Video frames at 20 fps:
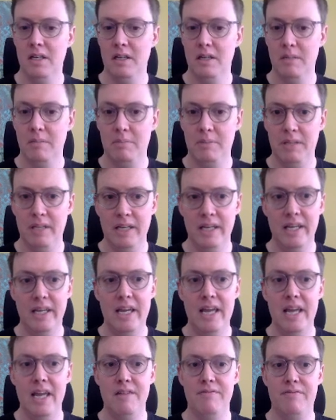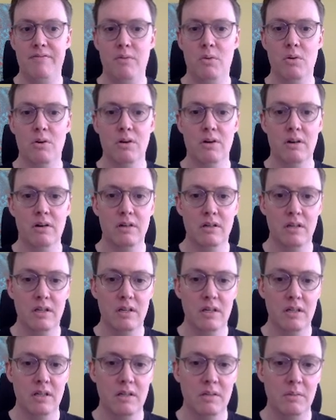Play a4
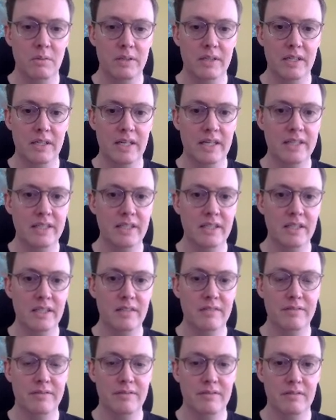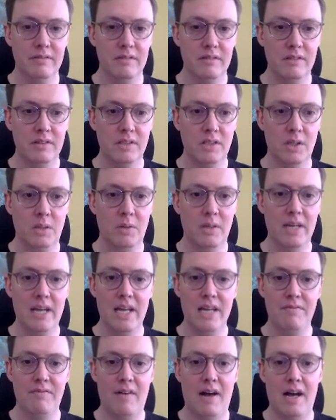with the idea of going
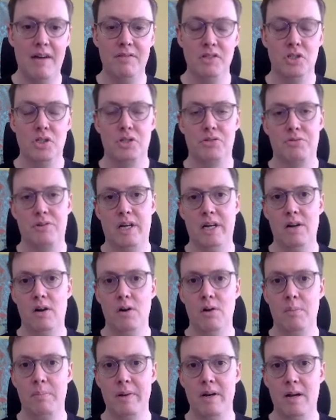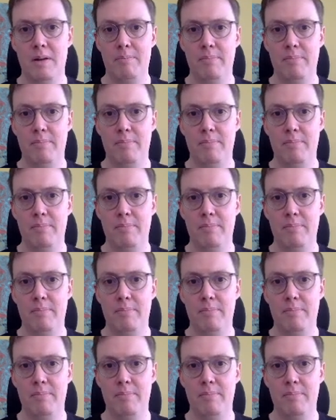a5 and just trying to open up